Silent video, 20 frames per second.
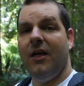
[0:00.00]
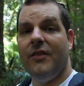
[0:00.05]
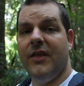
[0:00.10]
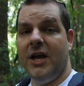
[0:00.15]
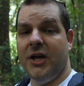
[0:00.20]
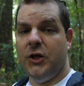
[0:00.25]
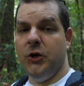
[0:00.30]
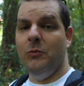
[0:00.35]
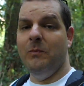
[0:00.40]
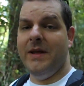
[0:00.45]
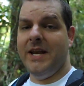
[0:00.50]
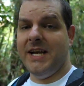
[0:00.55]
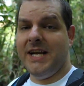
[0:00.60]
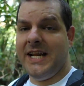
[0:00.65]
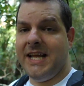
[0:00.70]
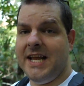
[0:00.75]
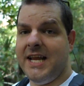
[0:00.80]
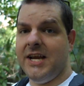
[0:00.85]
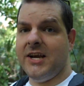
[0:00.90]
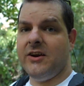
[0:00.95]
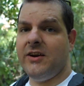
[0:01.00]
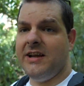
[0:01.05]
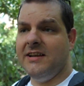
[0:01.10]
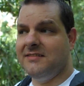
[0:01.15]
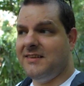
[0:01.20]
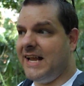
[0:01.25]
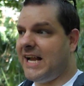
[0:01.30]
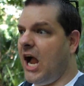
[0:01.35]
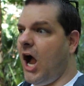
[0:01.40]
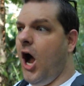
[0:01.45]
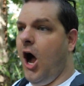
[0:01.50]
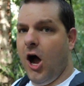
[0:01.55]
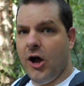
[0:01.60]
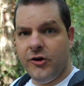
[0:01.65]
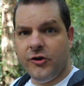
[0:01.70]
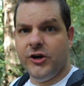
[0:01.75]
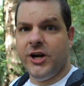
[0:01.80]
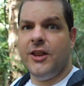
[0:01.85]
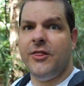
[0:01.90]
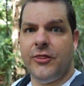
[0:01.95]
The humidity here is like
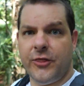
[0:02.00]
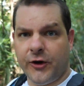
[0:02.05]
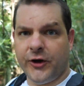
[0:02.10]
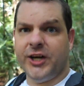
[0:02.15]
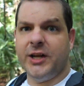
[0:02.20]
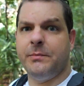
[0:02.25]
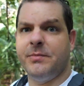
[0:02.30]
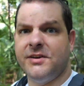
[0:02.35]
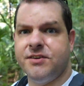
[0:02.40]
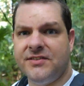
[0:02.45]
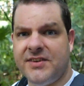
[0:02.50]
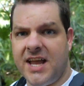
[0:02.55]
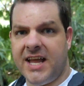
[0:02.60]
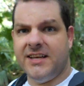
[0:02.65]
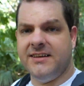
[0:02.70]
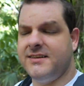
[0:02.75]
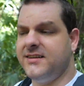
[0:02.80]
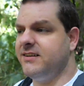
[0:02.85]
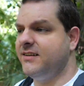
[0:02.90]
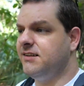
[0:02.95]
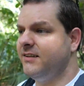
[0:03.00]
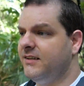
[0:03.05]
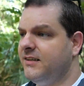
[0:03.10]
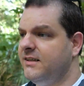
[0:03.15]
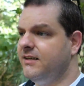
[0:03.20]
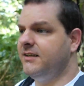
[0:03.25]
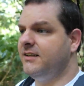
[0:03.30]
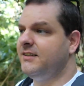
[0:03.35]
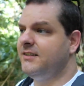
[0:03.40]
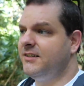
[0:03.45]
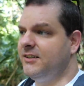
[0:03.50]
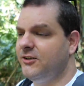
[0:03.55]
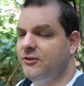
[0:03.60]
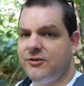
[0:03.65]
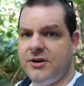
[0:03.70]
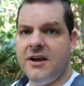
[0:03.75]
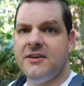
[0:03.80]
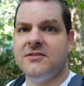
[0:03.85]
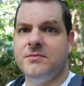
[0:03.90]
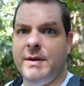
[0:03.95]
130%.
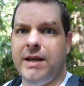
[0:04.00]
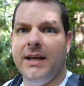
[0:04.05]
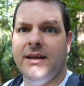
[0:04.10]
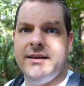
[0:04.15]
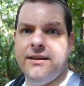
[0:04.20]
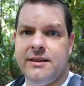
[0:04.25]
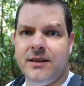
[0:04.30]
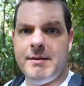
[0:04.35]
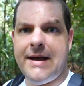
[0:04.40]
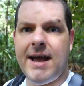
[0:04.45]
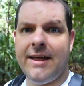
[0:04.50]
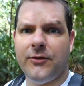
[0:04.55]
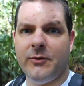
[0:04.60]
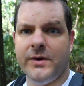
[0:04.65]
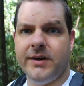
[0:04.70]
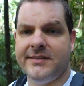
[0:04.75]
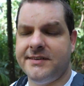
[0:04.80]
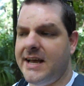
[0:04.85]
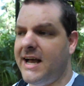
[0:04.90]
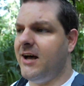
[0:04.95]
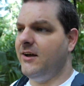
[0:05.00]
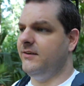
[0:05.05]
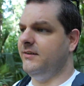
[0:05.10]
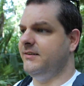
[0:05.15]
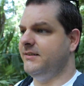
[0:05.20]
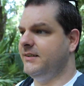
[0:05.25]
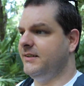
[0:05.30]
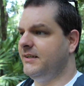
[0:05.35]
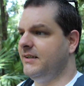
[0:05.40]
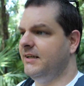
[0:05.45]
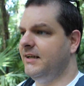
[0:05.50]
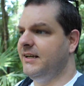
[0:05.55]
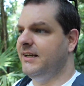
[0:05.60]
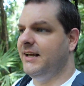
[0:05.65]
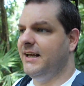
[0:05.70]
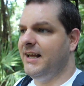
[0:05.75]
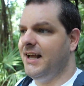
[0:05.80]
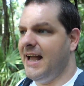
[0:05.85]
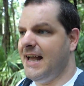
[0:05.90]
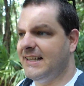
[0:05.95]
Trust me, the math works out.
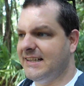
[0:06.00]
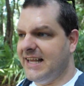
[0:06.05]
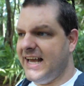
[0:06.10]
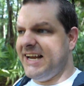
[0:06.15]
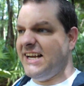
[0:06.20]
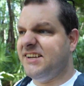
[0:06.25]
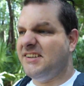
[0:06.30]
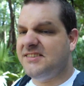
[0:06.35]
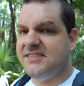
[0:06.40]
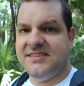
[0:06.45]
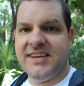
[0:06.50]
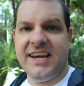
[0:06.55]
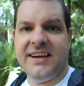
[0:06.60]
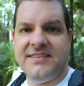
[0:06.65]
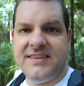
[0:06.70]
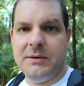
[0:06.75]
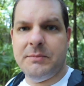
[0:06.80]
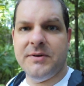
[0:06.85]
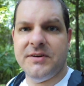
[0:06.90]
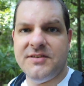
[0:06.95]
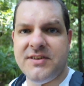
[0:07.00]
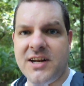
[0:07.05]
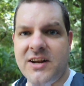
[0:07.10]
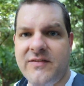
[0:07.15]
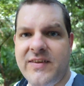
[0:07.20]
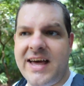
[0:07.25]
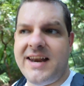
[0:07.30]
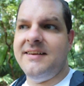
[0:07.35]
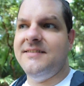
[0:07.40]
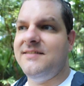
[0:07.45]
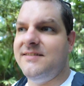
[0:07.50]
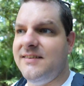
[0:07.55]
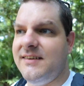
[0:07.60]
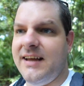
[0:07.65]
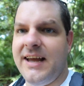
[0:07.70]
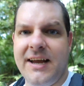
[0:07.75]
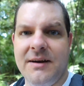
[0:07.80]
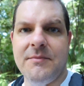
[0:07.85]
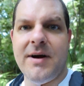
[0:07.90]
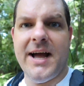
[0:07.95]
And like 60% of that
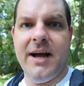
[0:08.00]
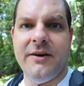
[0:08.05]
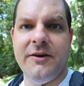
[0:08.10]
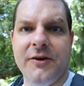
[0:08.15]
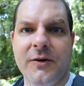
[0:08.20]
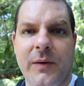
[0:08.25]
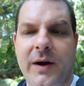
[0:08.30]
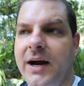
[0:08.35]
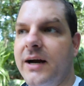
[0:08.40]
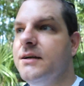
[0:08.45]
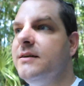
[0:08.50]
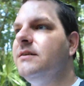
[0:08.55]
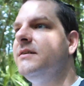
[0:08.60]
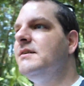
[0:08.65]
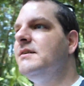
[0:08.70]
is in my underwear.